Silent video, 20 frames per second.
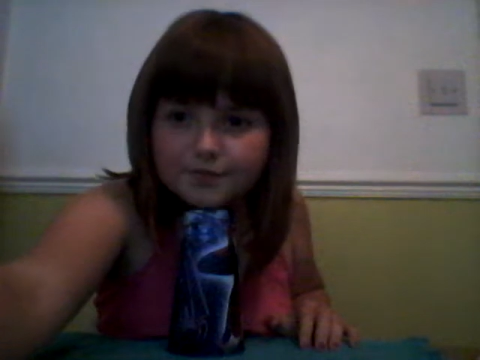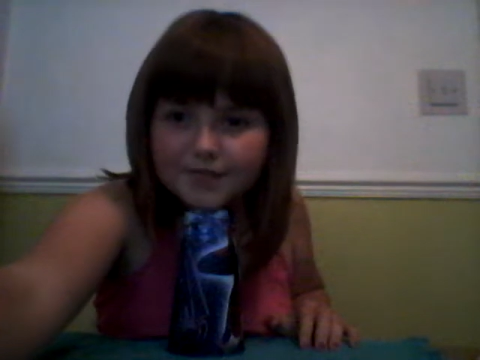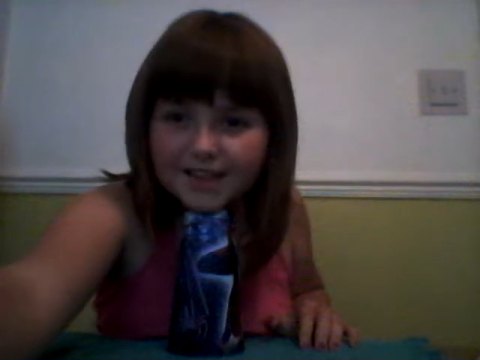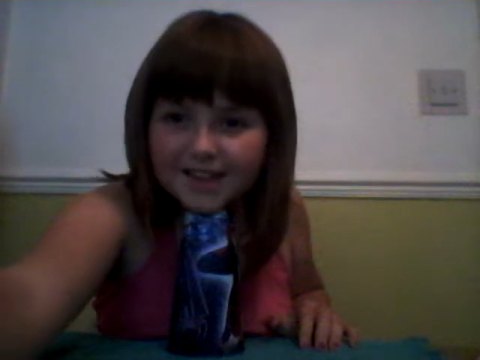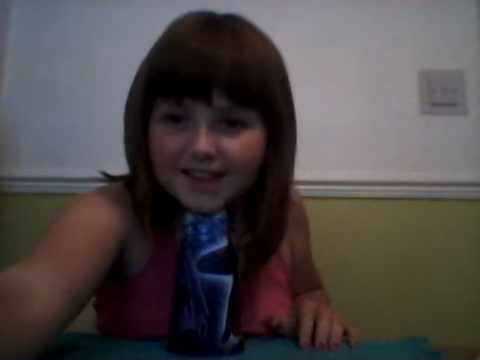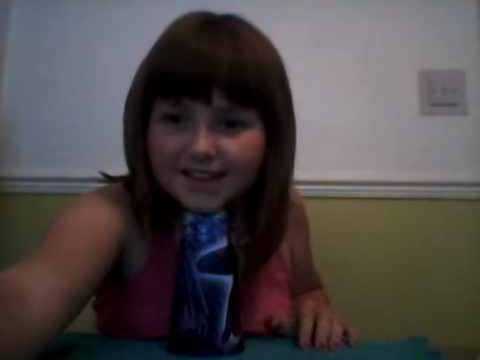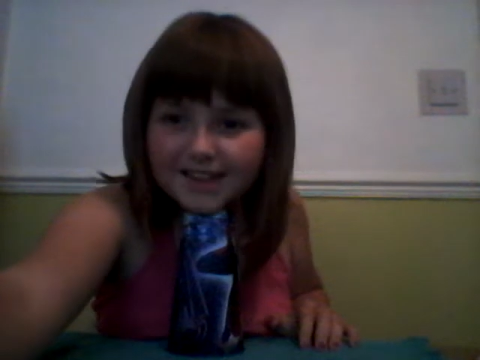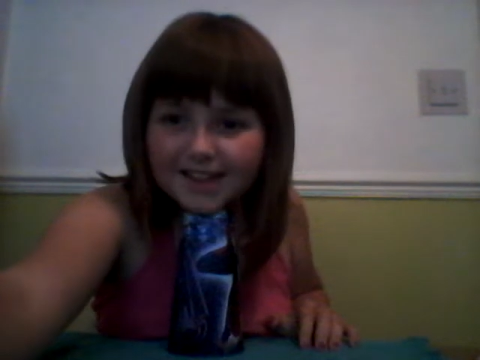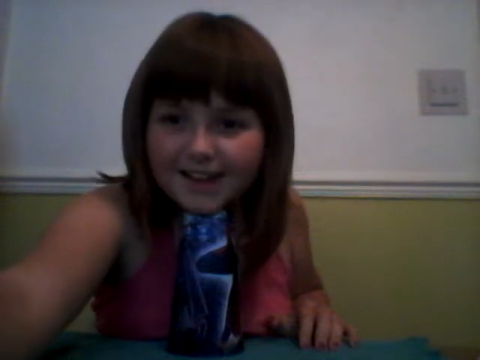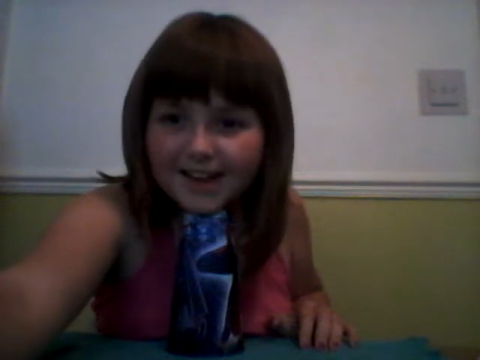
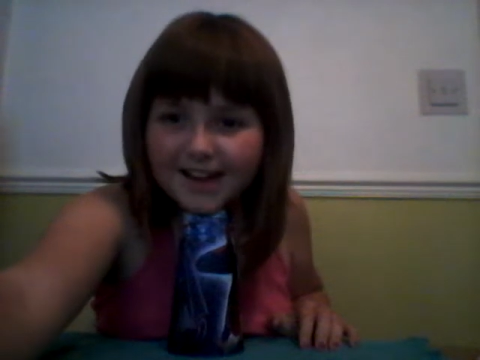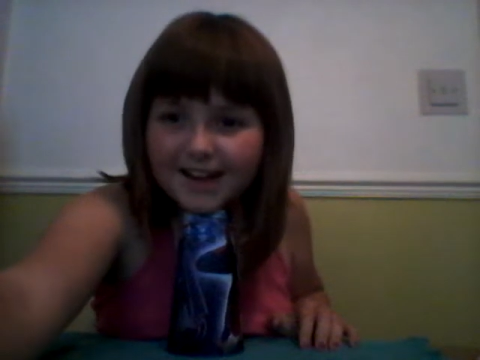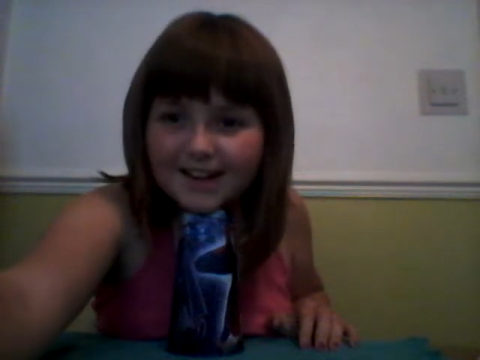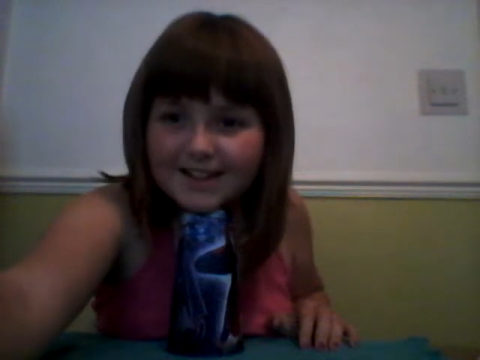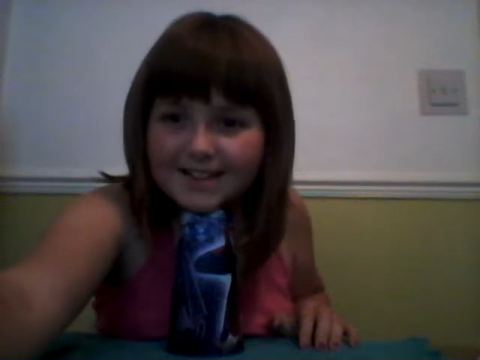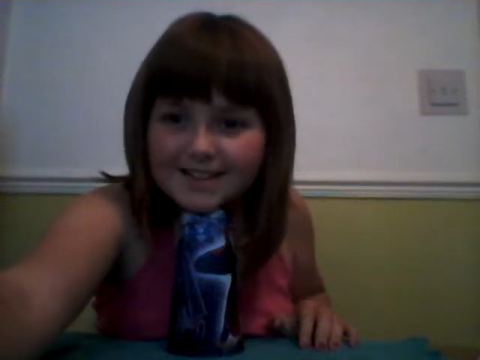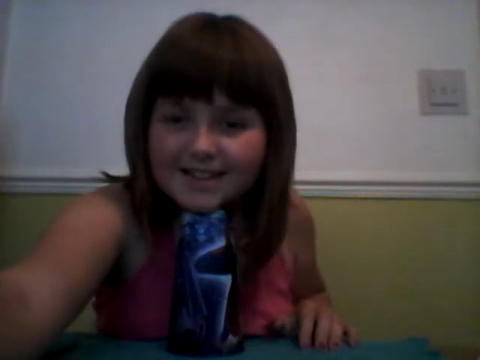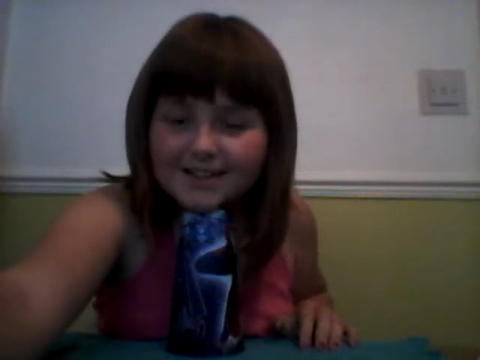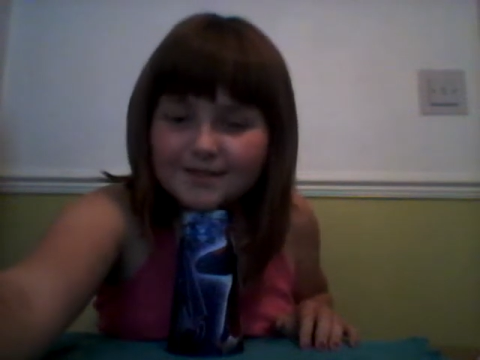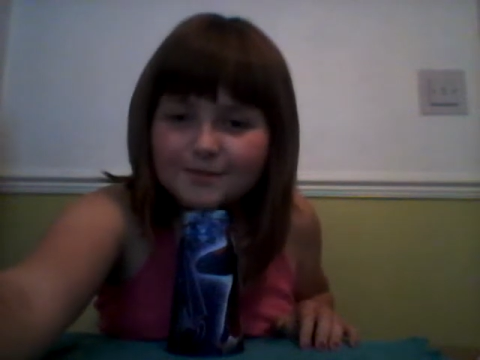Hey
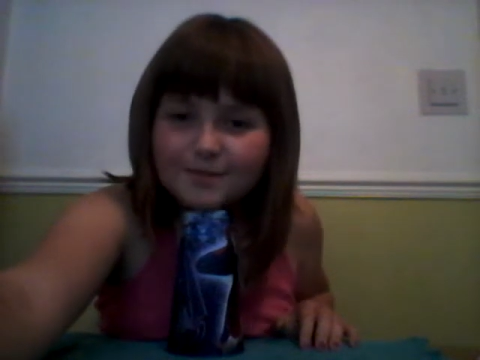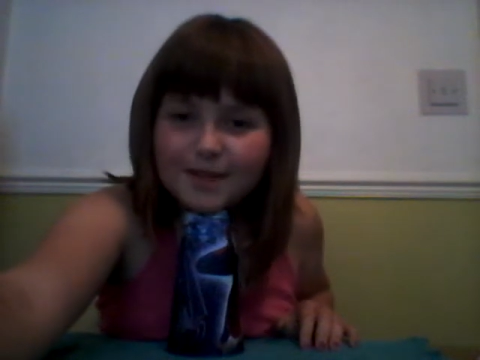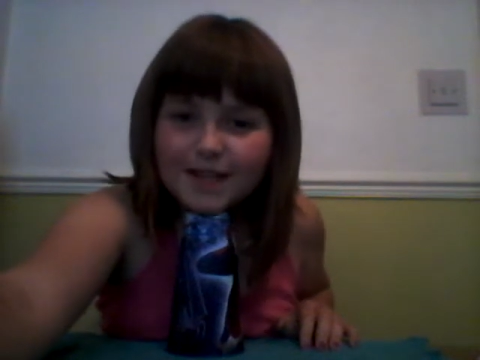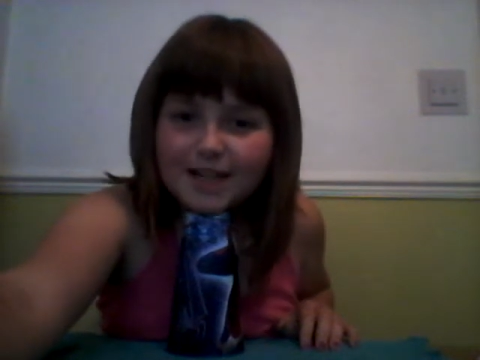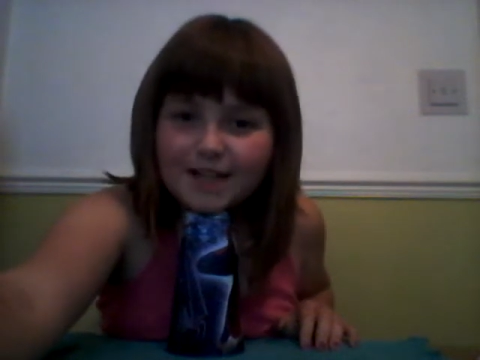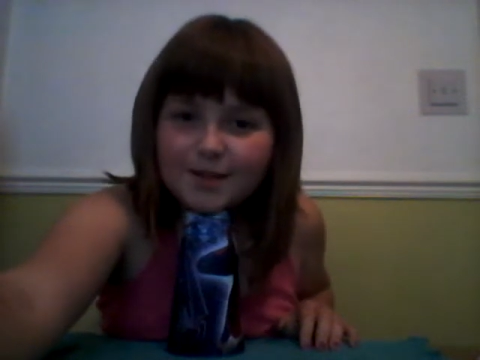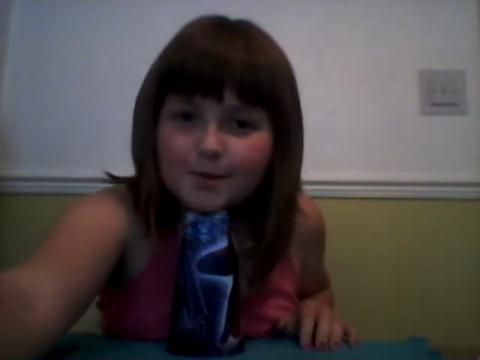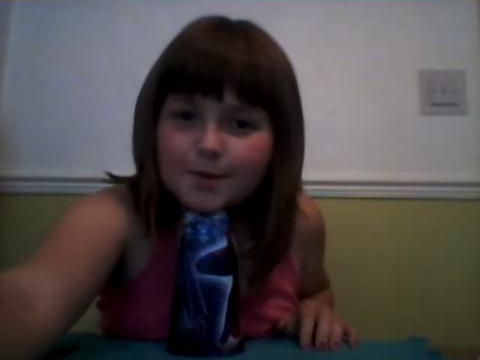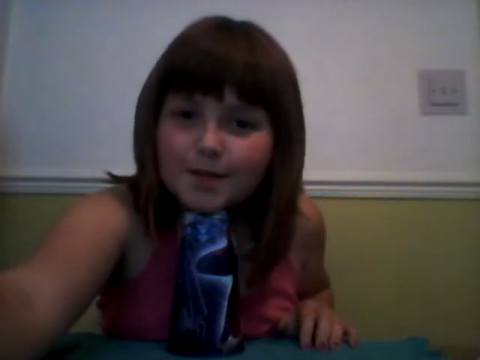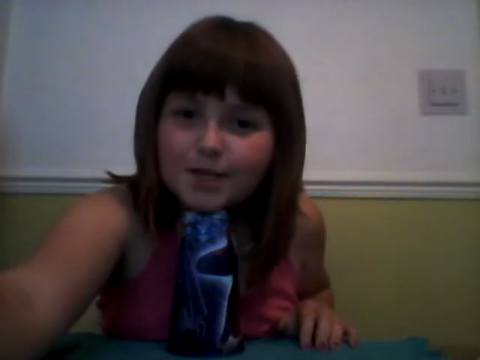guys, I'm
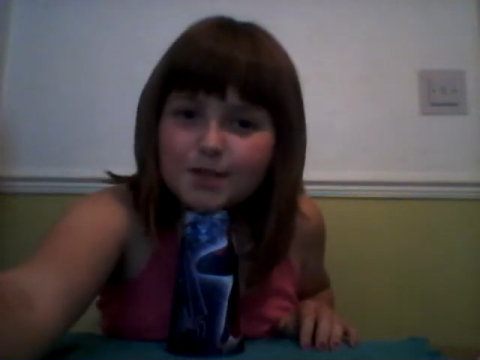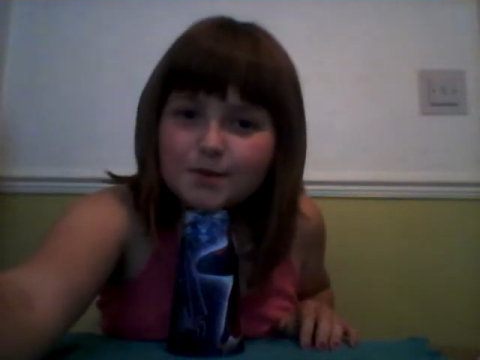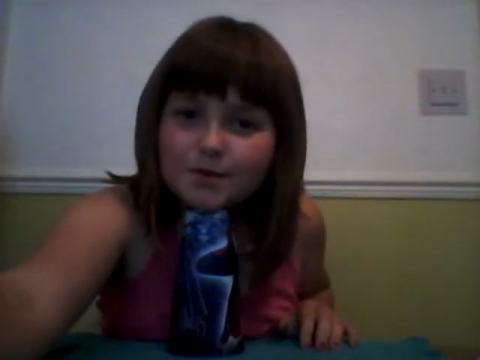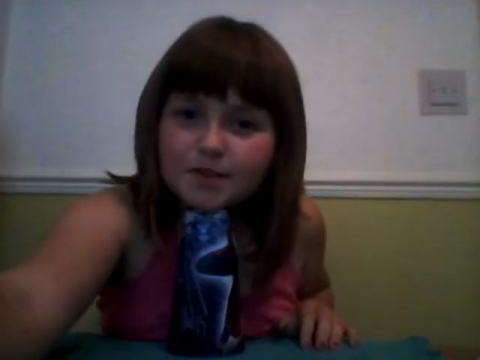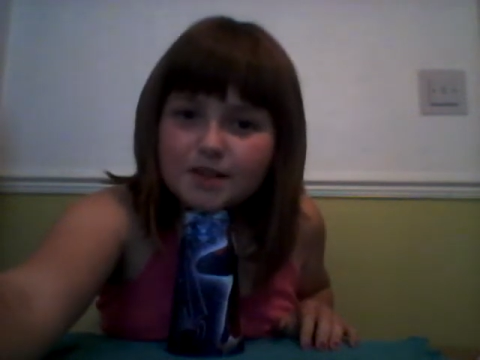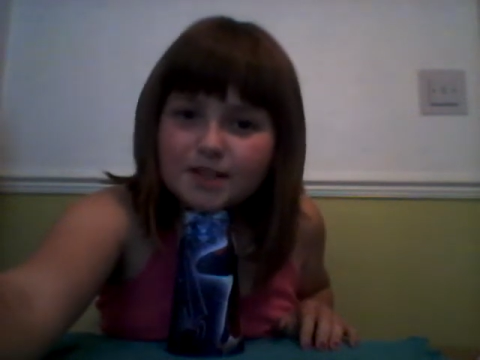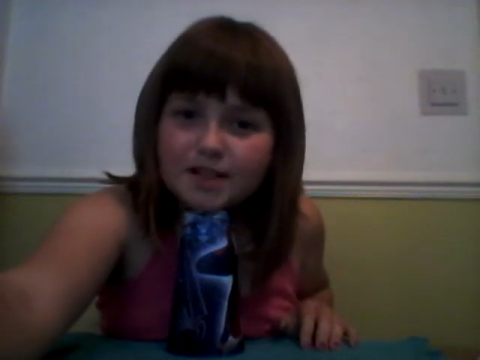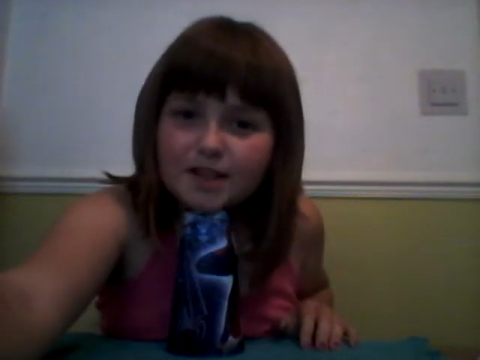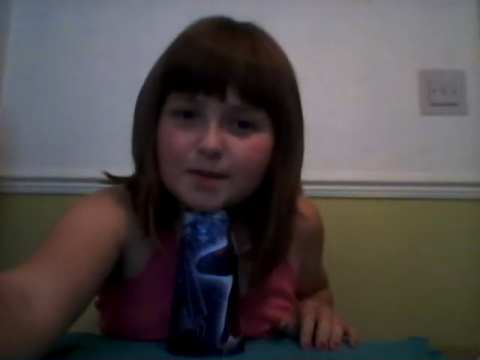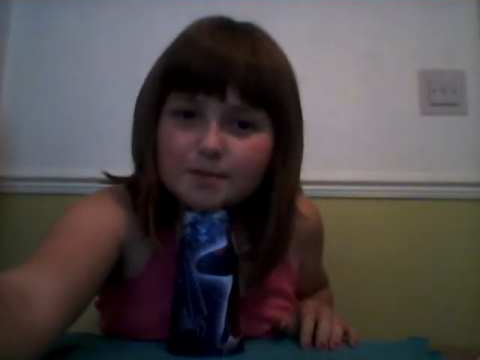going to be
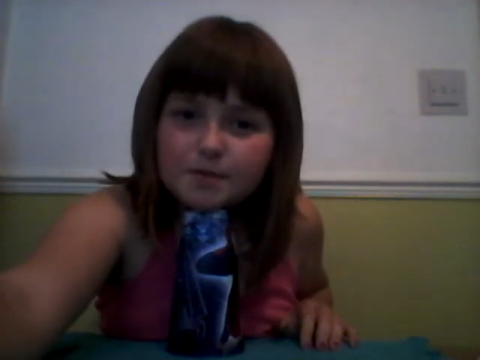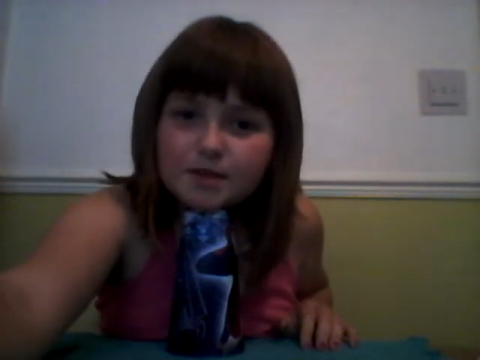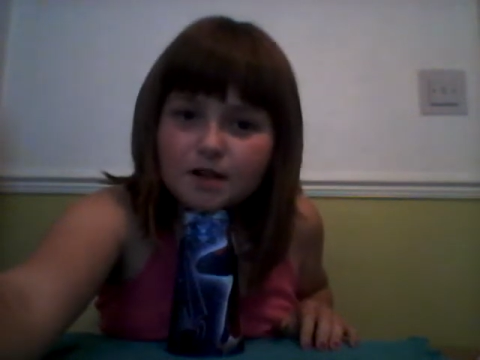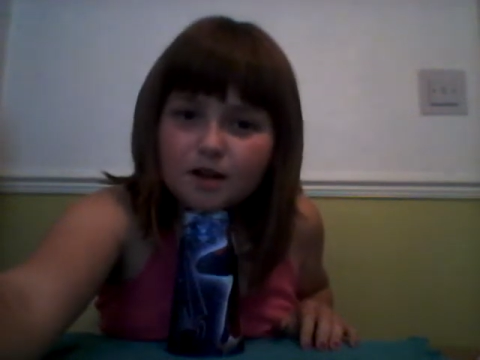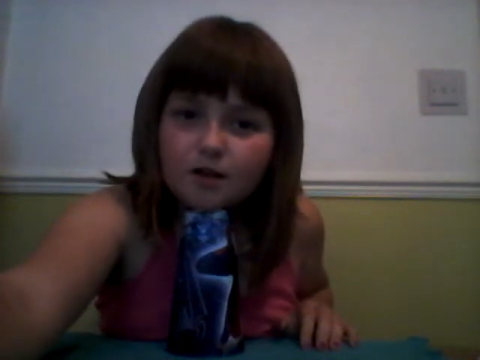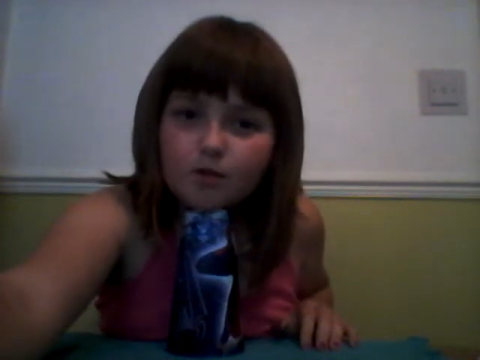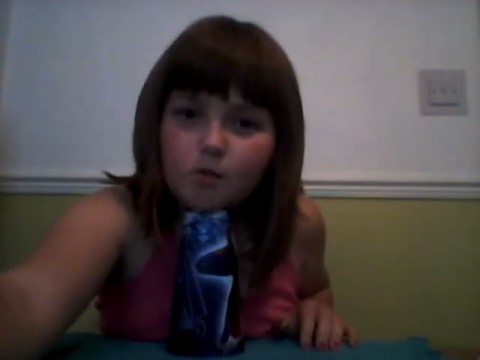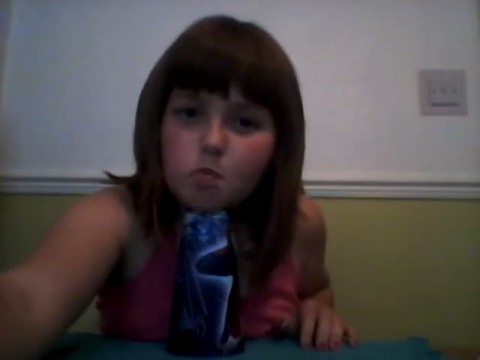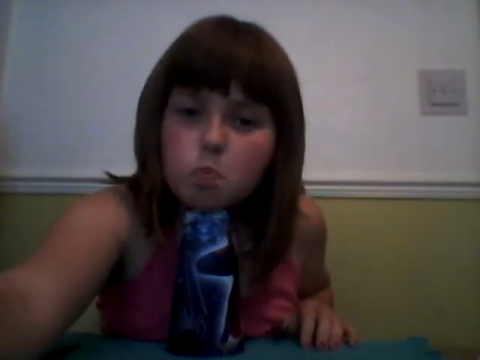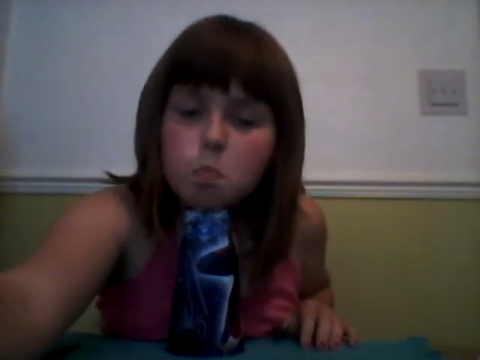doing the cup
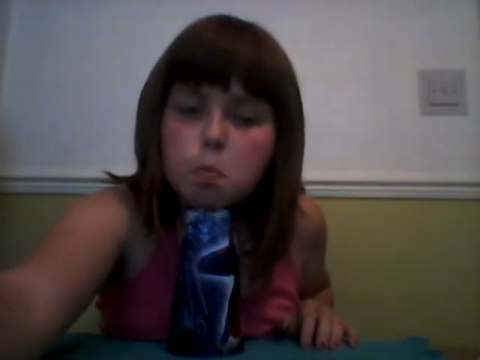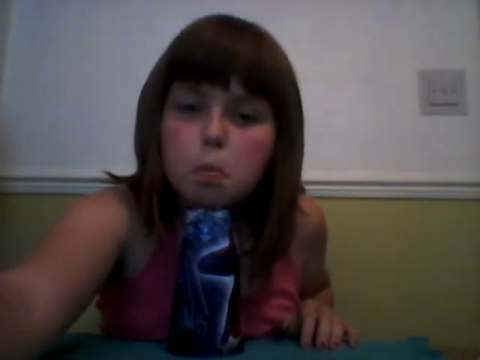song.